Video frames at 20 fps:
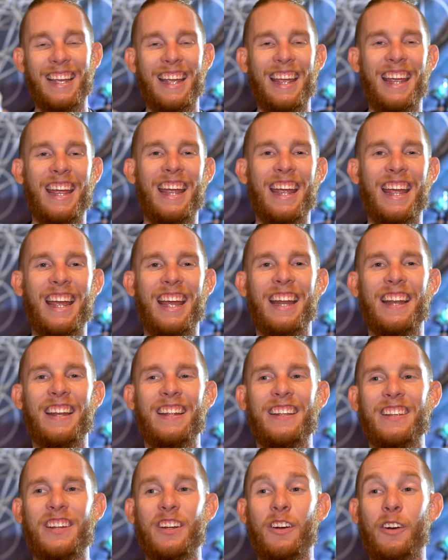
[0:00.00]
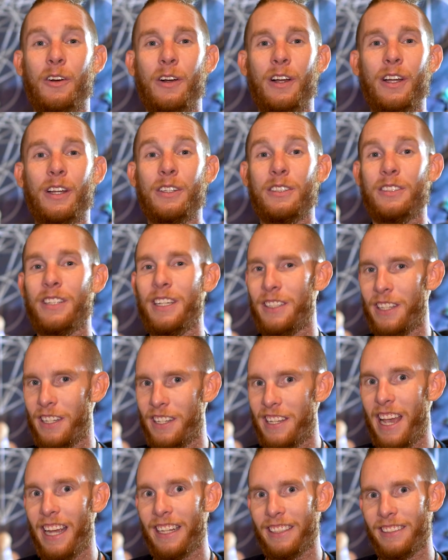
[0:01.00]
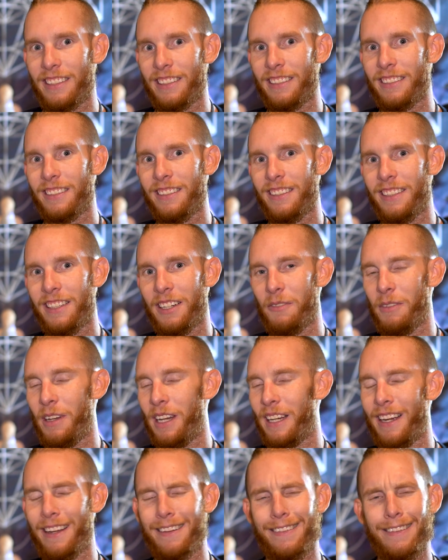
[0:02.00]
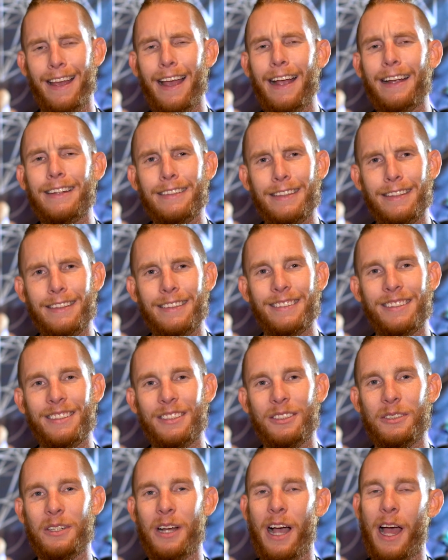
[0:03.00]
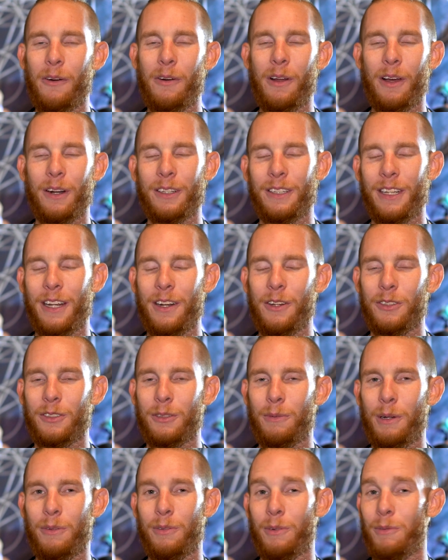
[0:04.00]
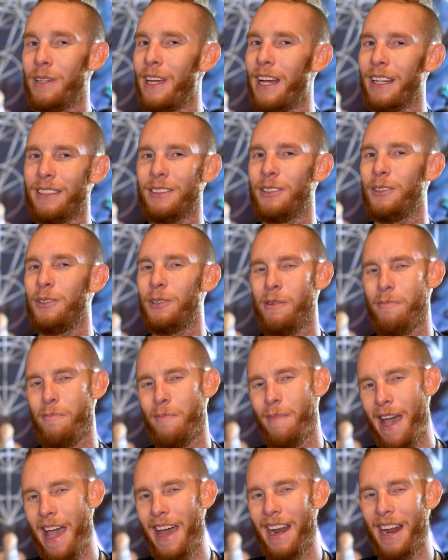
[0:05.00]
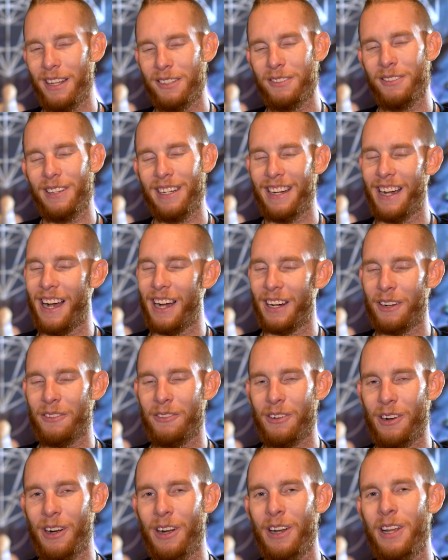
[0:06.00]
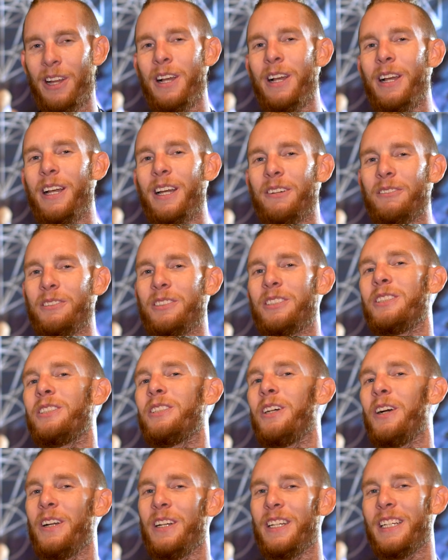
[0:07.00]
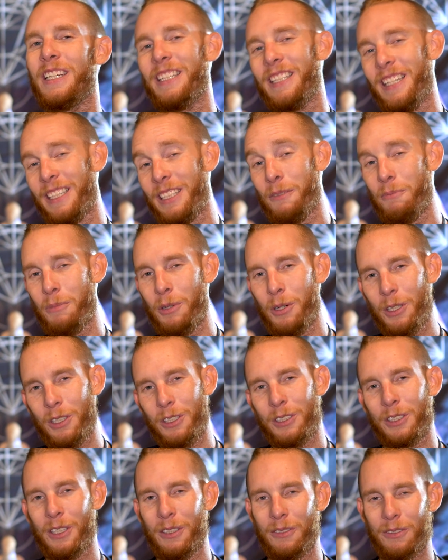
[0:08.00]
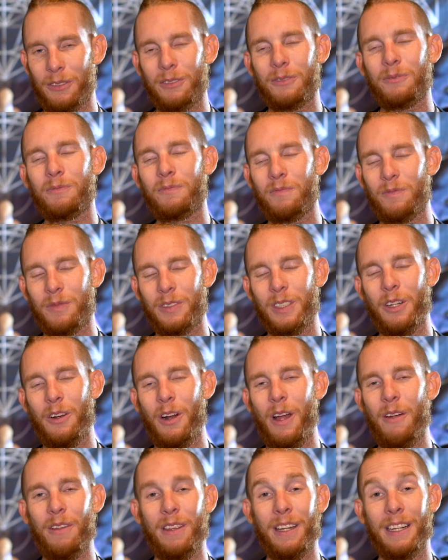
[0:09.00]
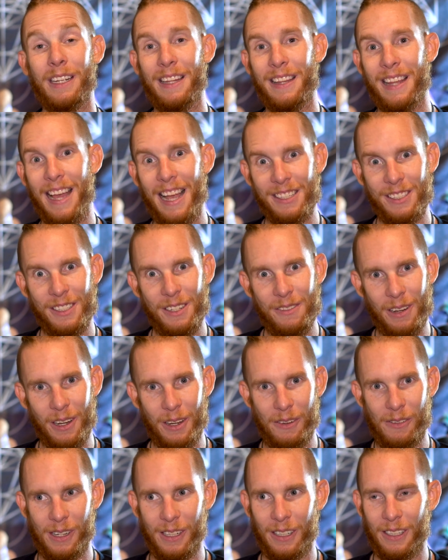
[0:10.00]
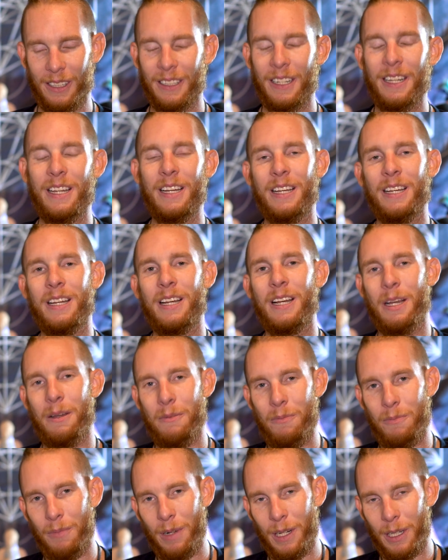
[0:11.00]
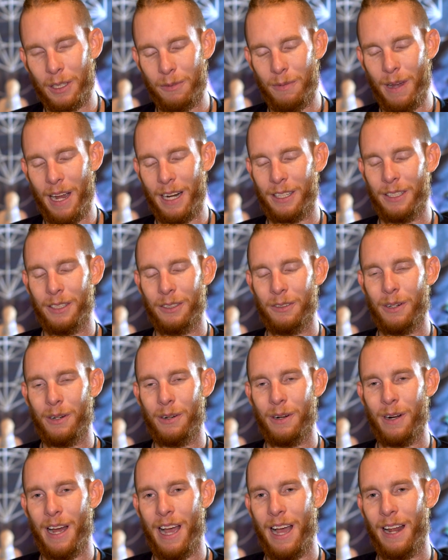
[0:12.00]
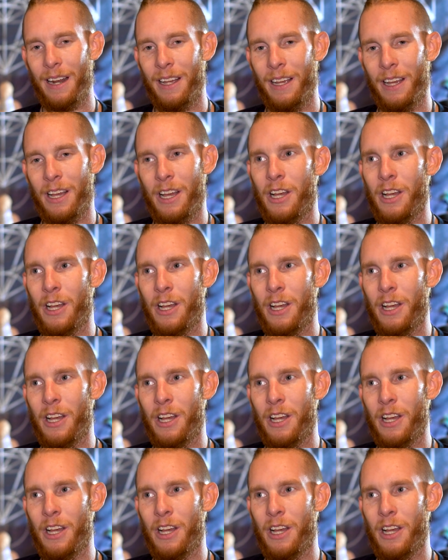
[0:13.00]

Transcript: And, it's a Texas. And I'm like, a Texas? Ironically, I know somebody from Texas who's a badass videographer. And I'm starting to get like the push of, everything that's developing on. Bring us back to where we're at.